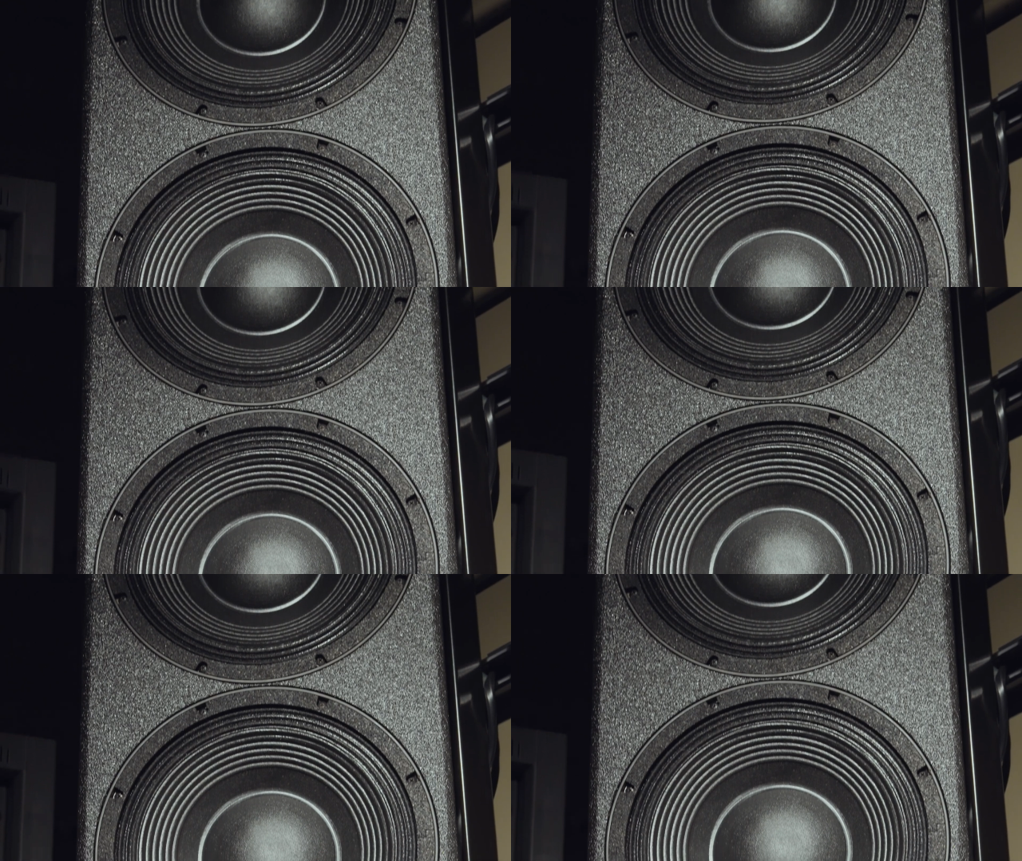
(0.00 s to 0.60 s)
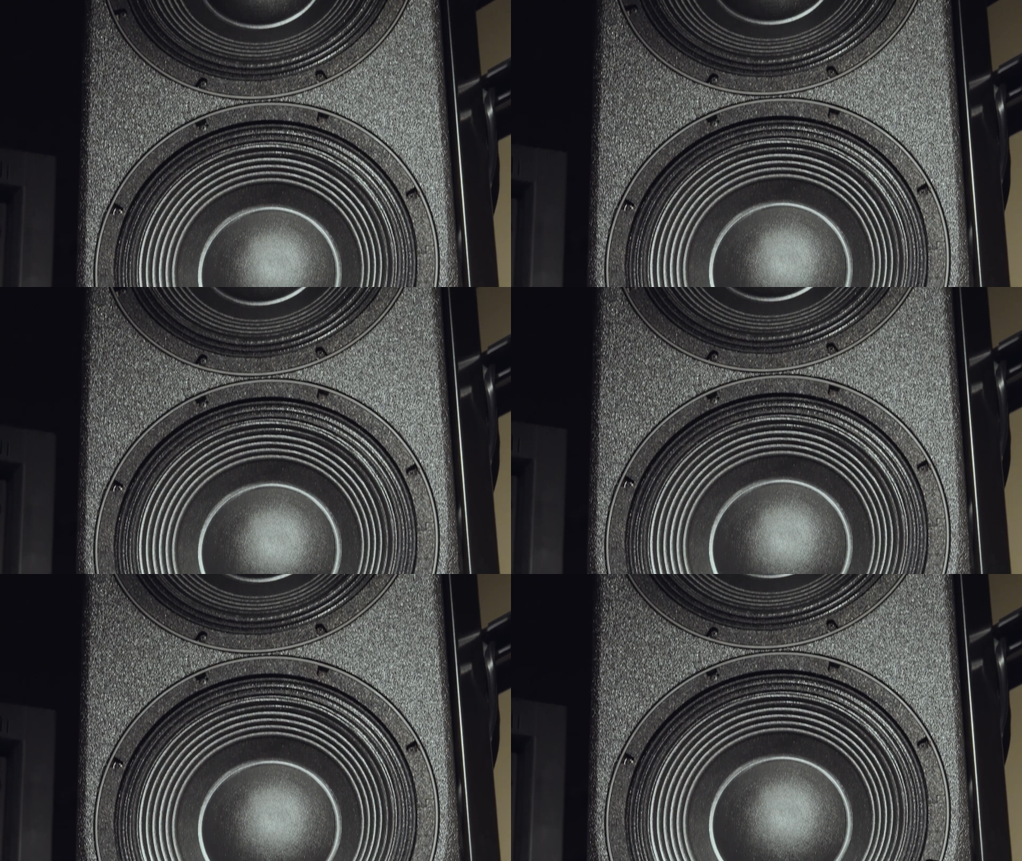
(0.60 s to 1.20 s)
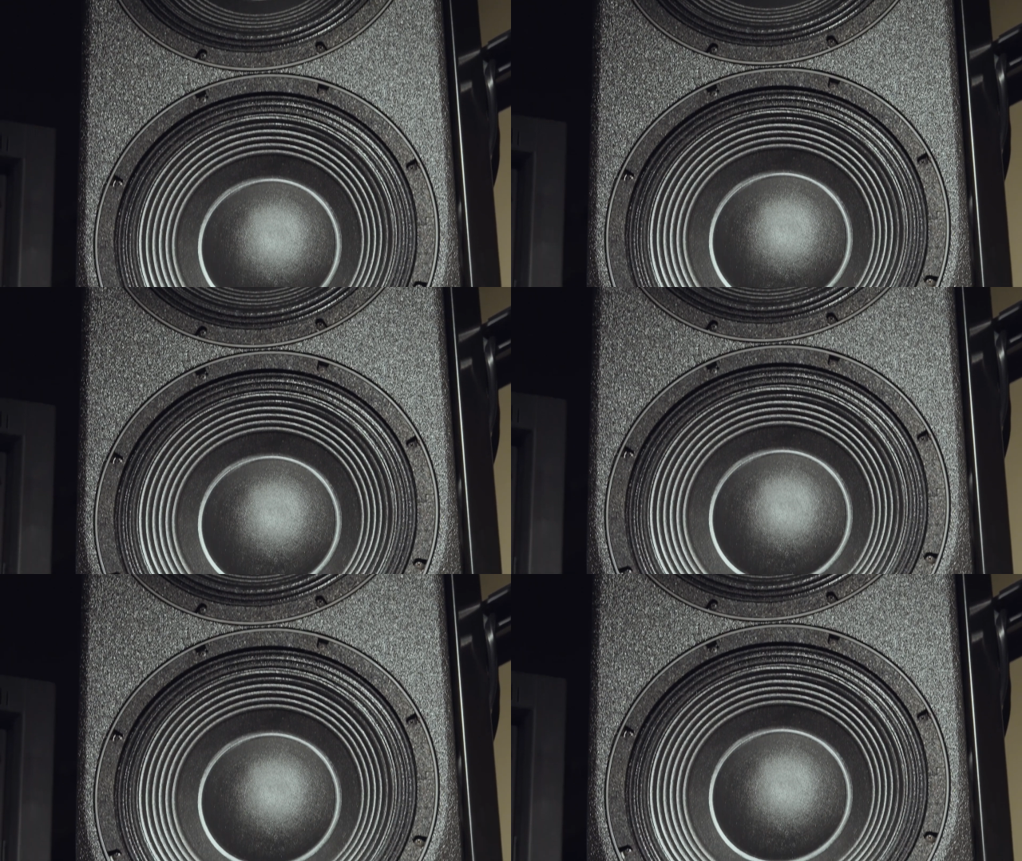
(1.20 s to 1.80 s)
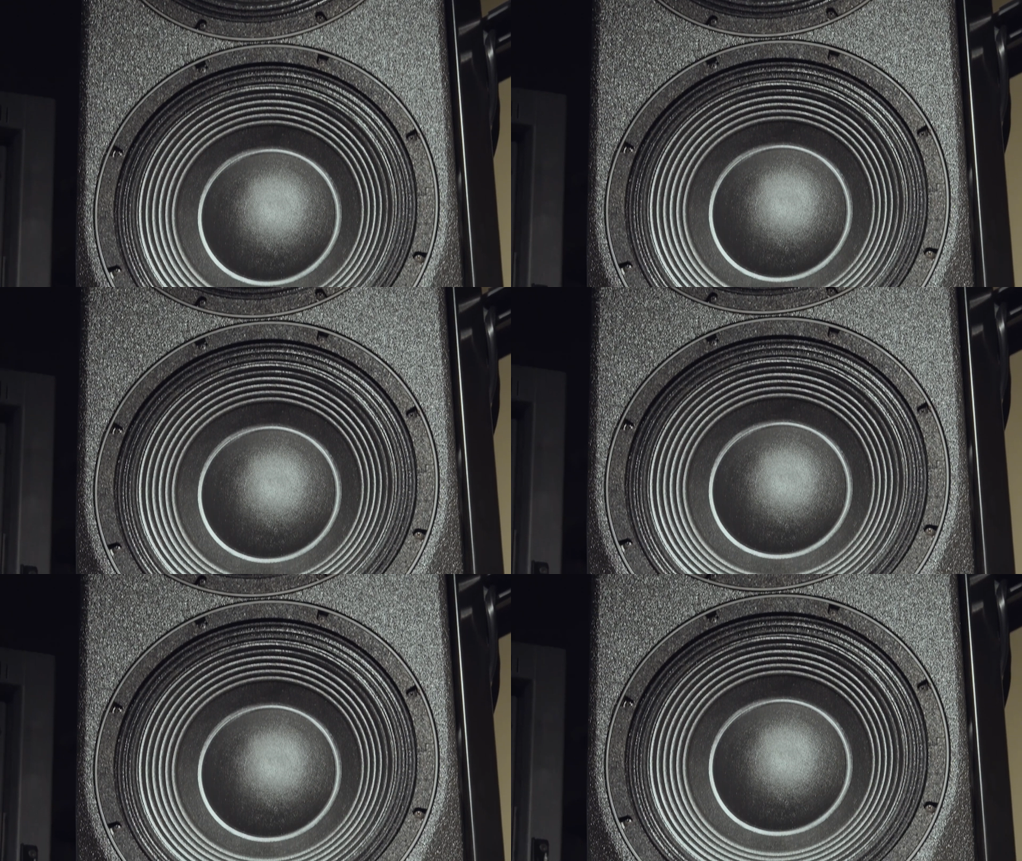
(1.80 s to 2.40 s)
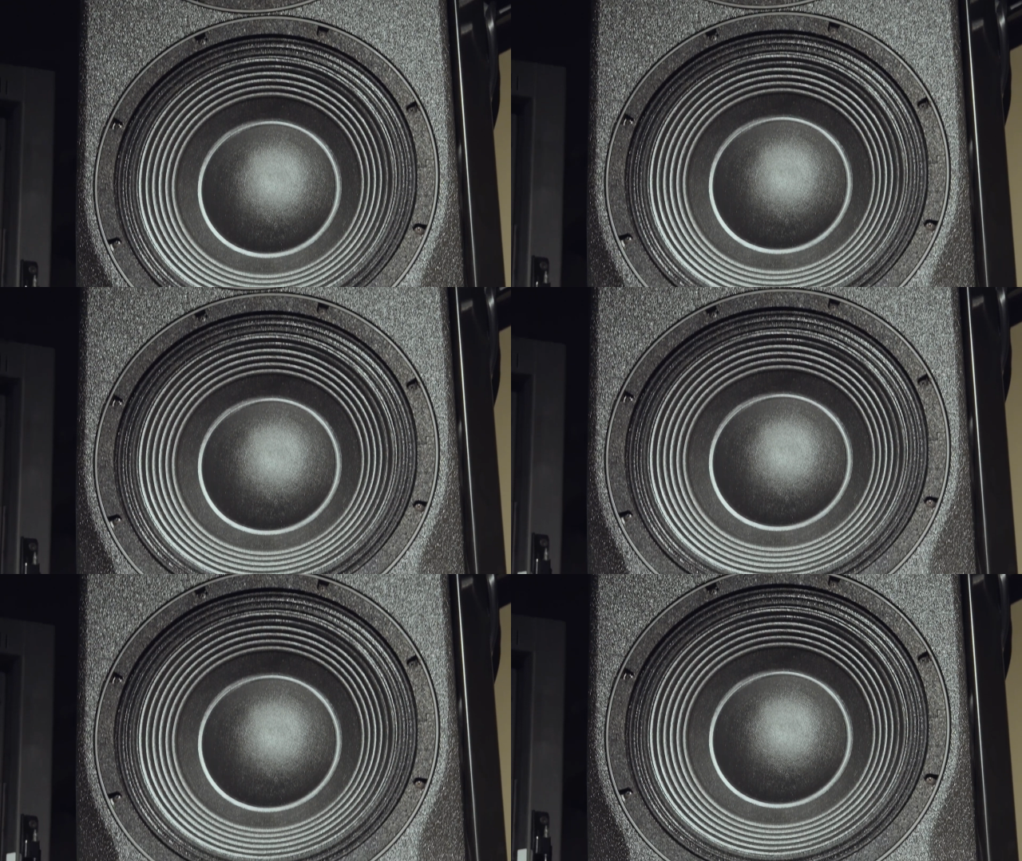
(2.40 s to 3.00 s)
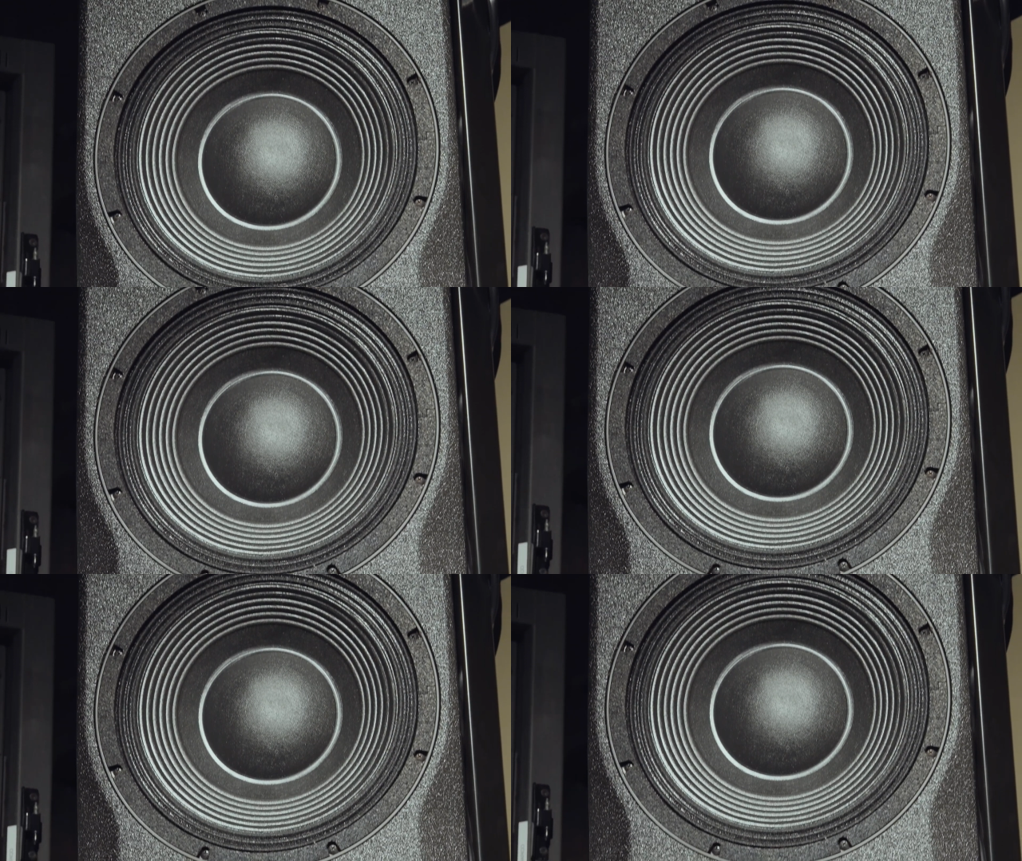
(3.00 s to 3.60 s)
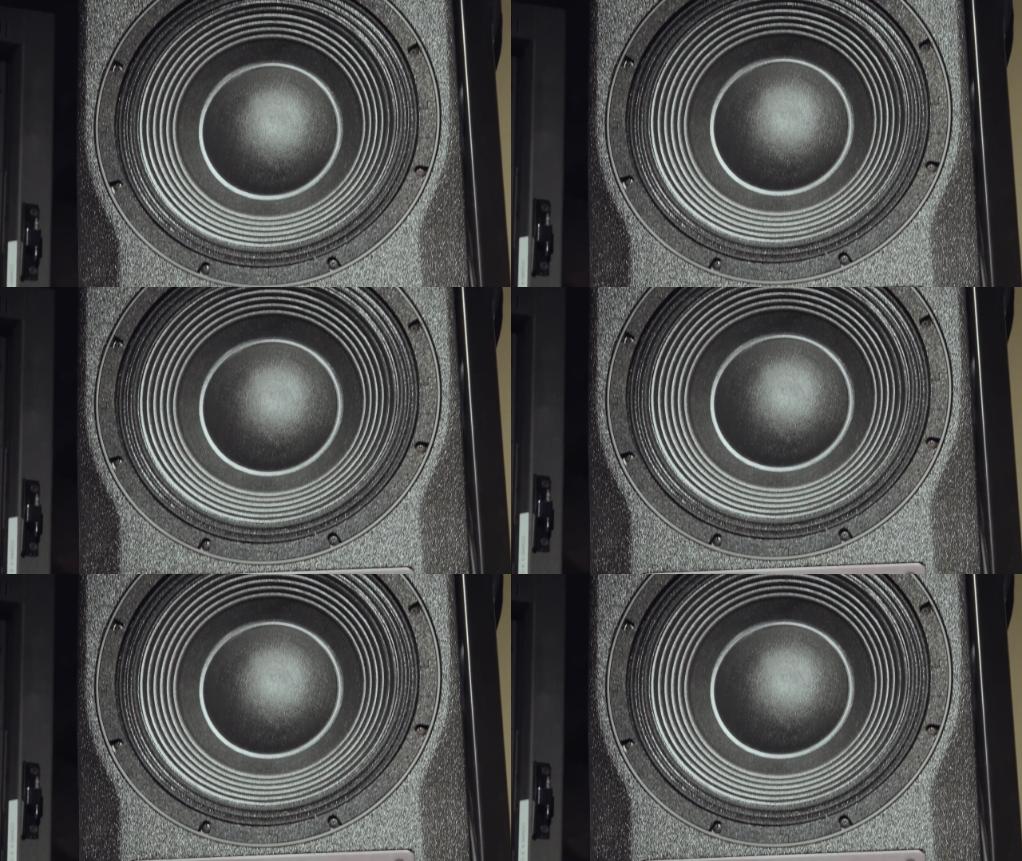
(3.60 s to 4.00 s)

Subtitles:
[unreadable: no face in view]